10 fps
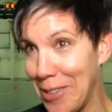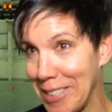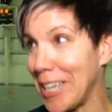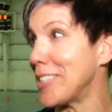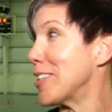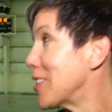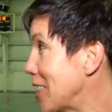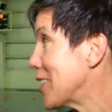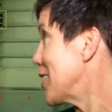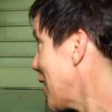These guys are
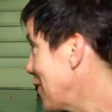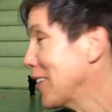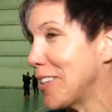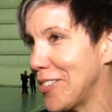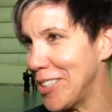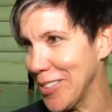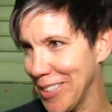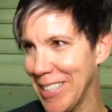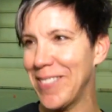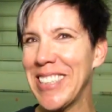these are tough
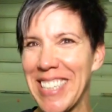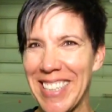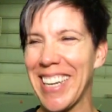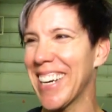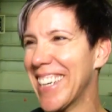individuals. let me tell you.